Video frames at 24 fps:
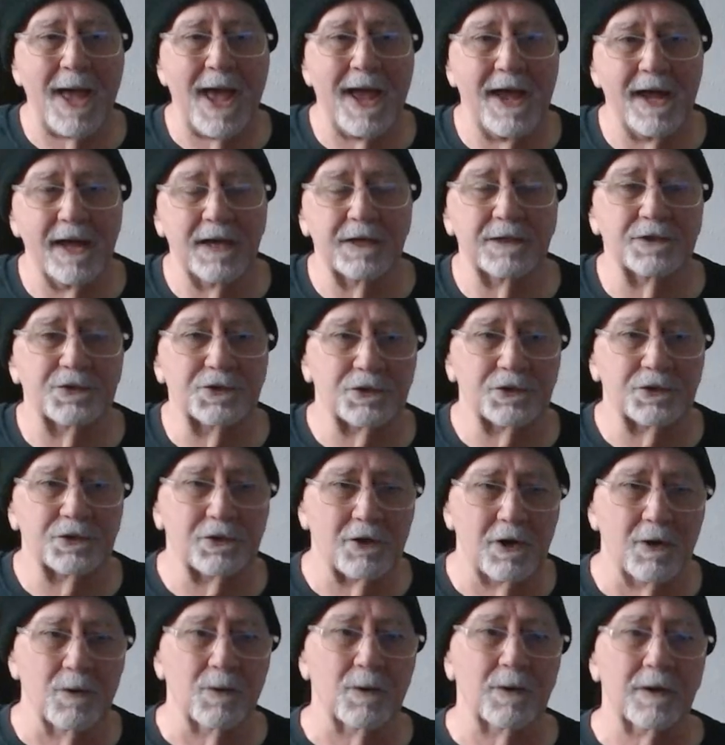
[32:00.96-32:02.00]
and
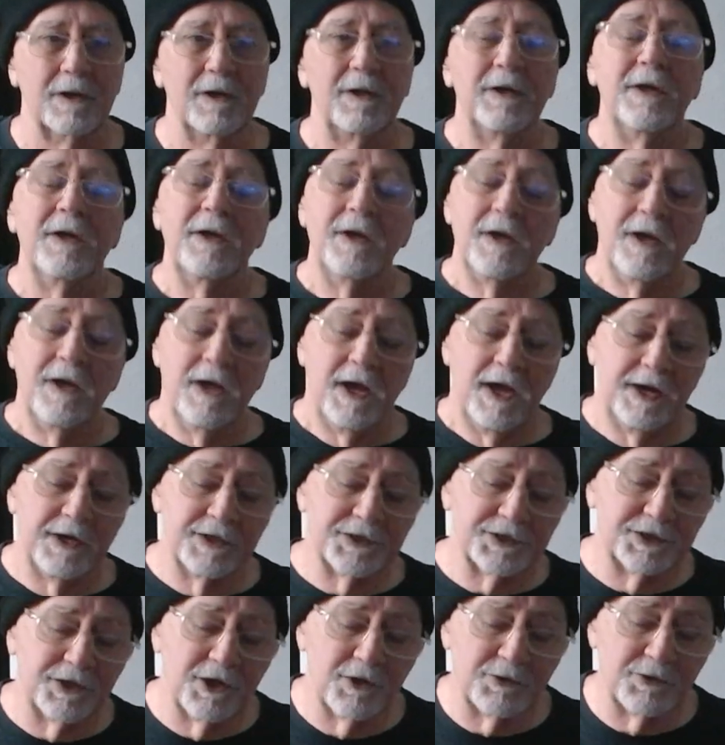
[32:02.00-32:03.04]
stroke. And
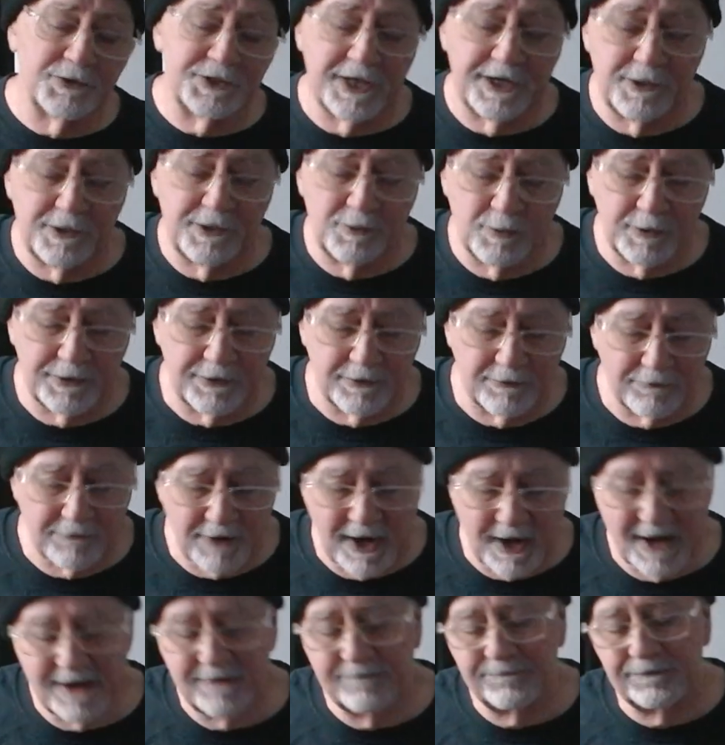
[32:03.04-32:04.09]
it's notated with a
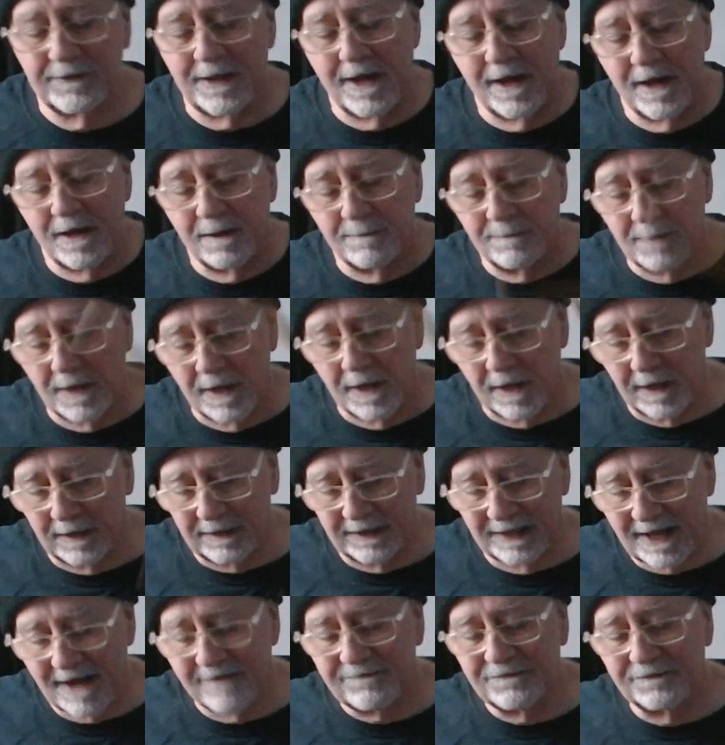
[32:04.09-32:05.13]
right flam, a
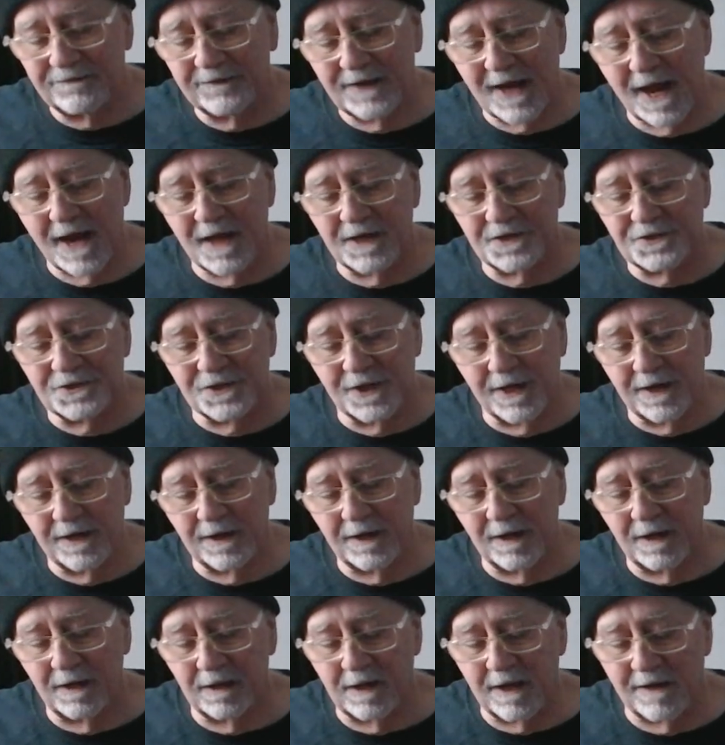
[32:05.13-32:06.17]
left accent,
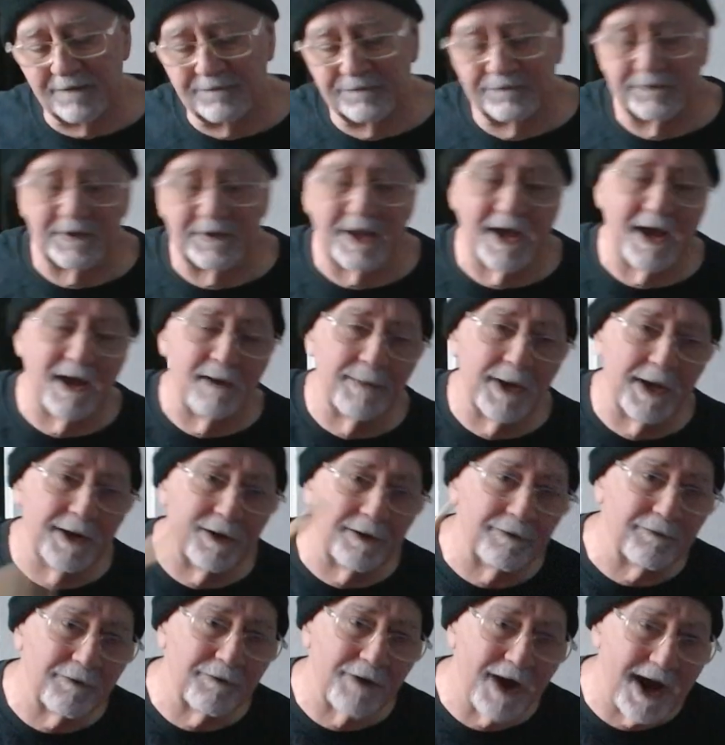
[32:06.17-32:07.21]
a left flam, and
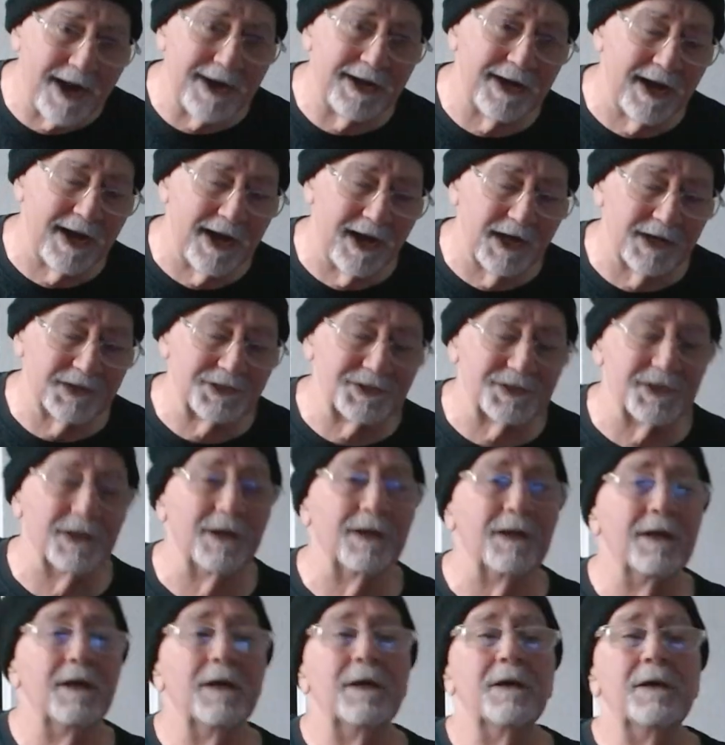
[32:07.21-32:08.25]
a right accent.
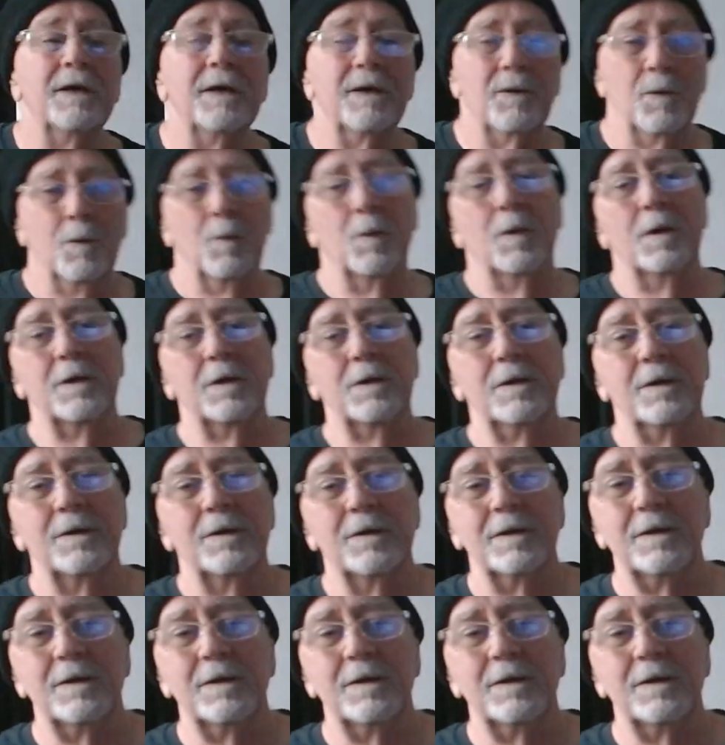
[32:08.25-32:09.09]
Well,